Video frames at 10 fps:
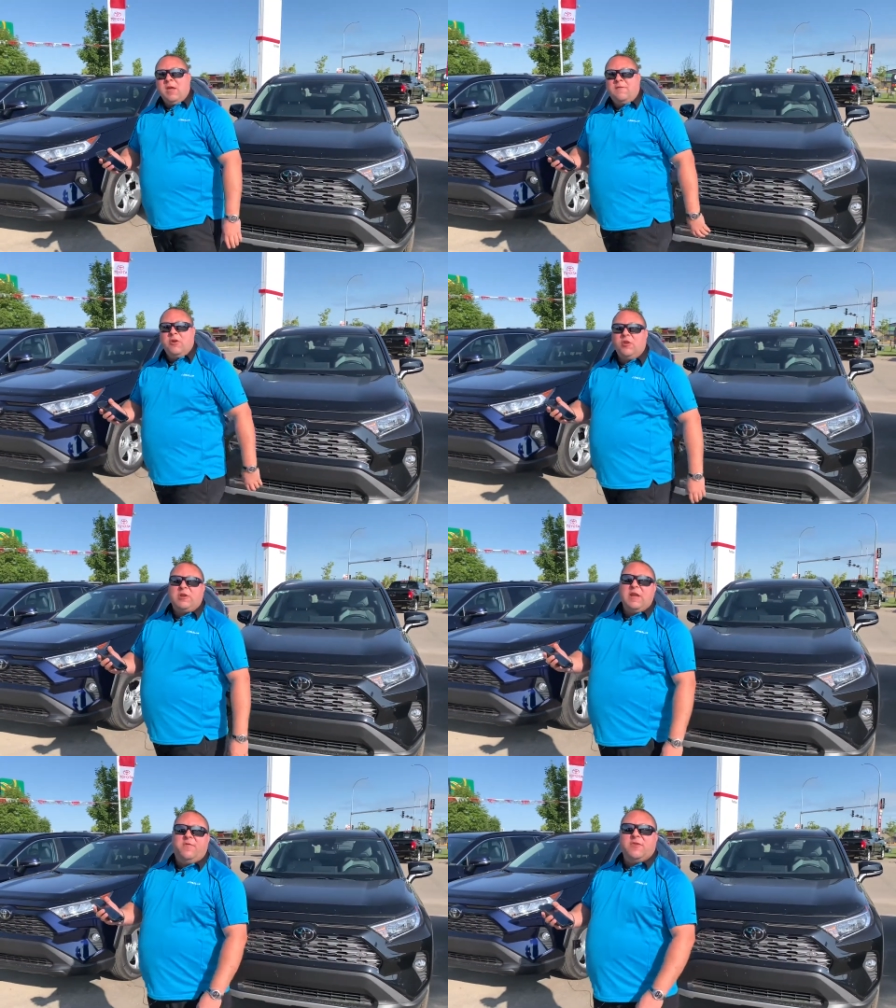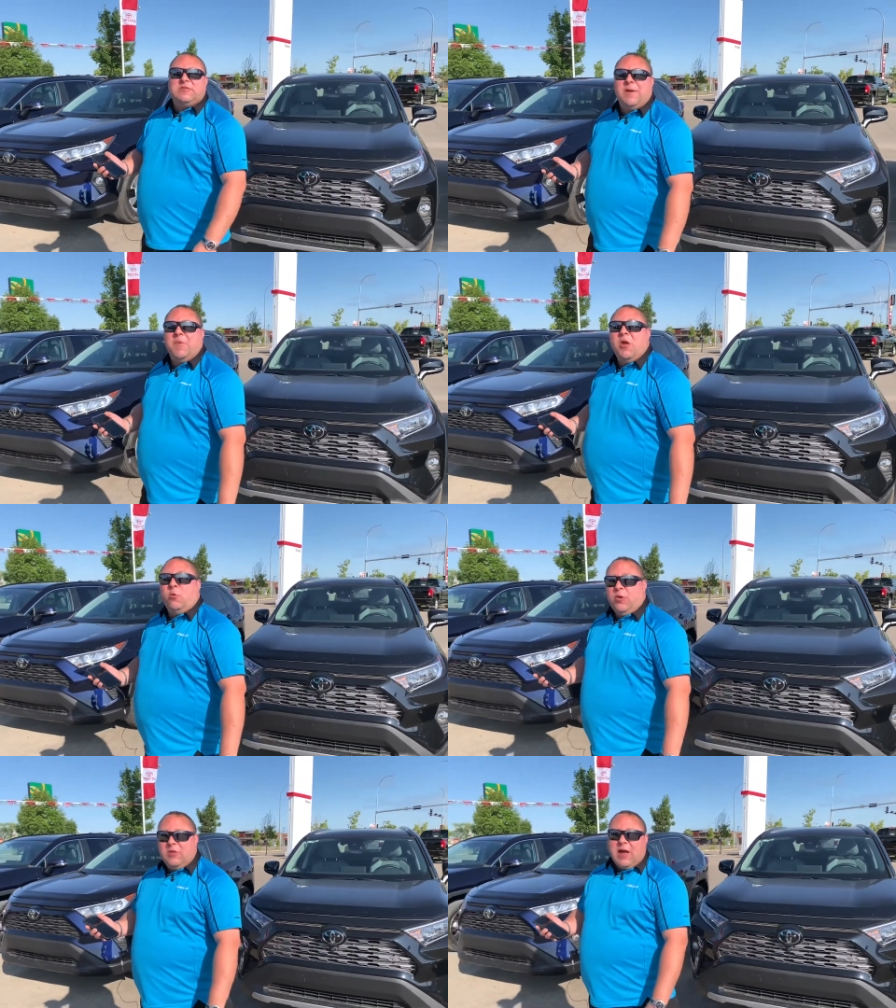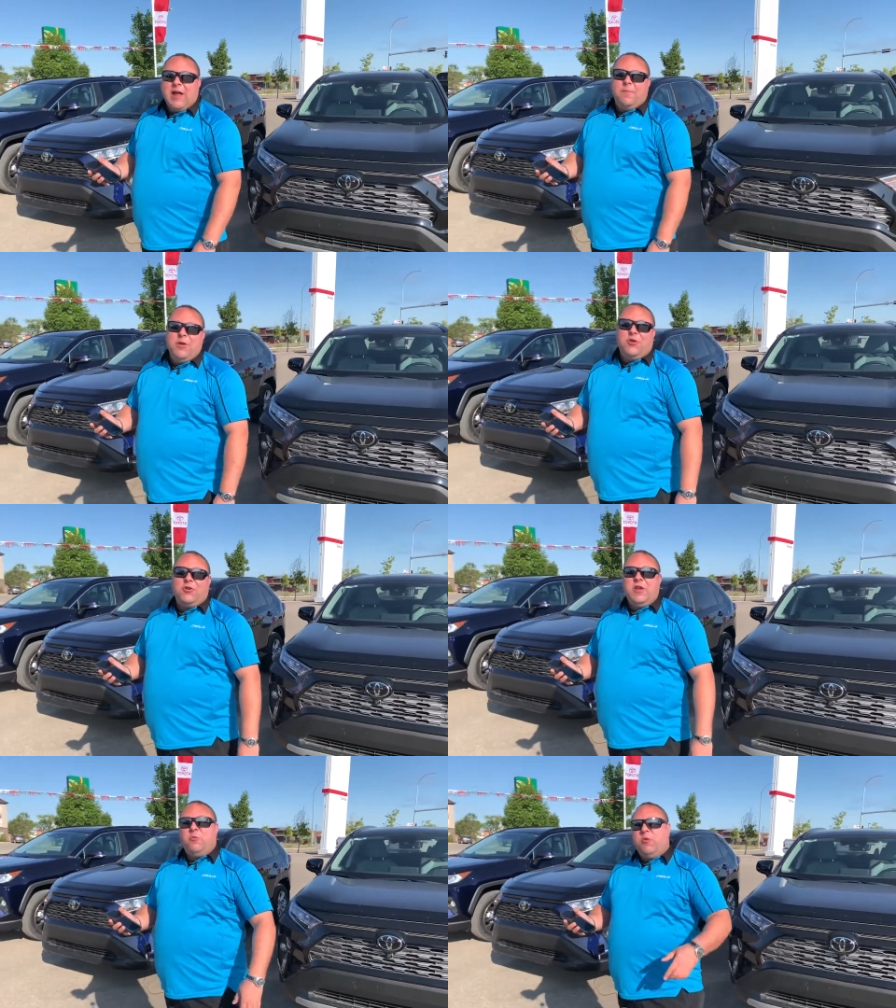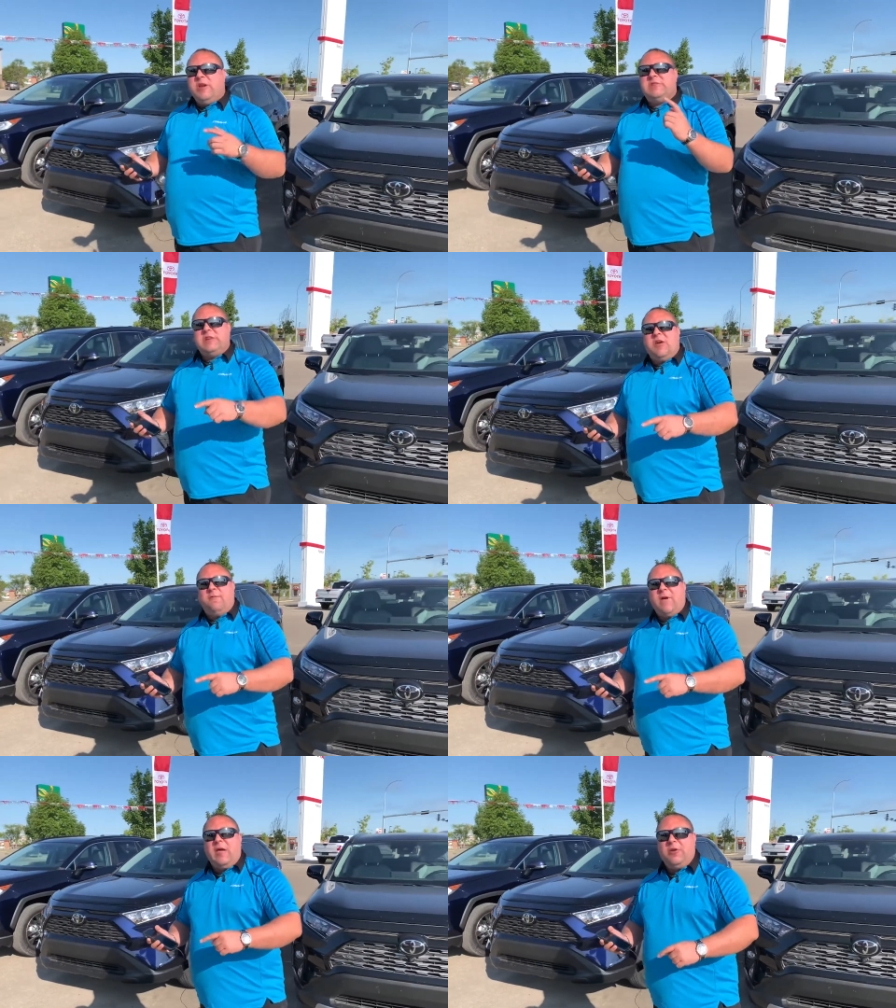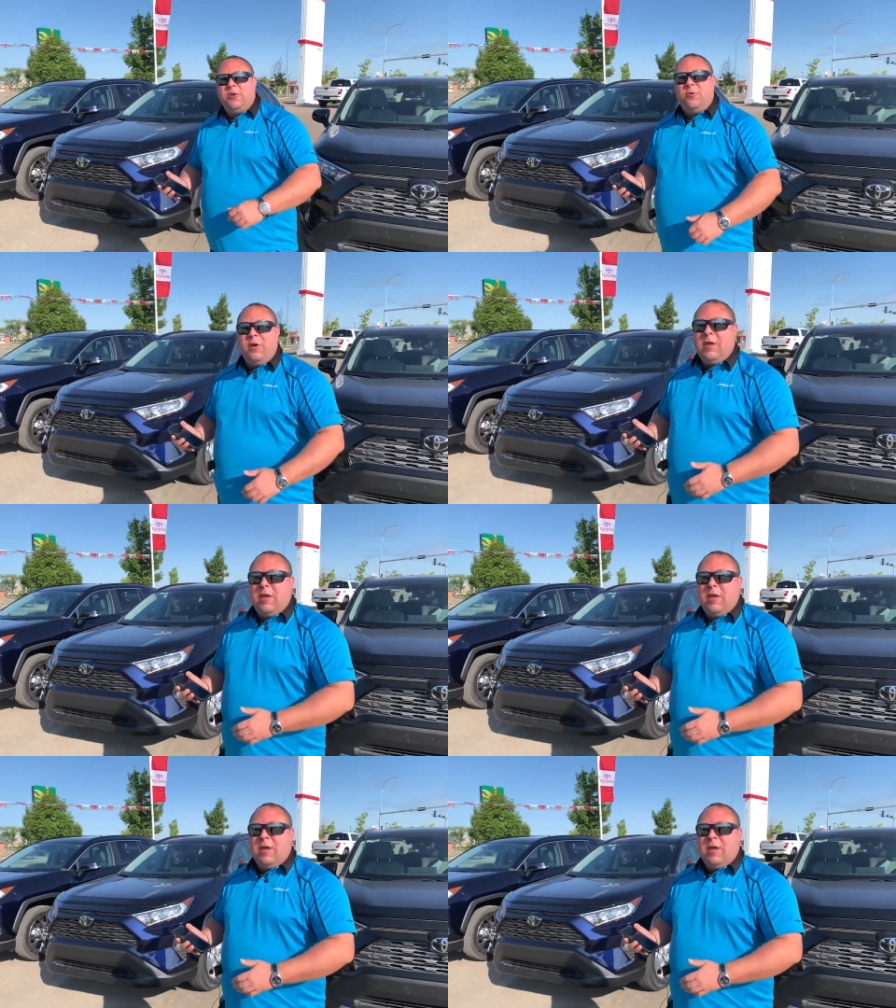If you're looking for some reliability, resale value,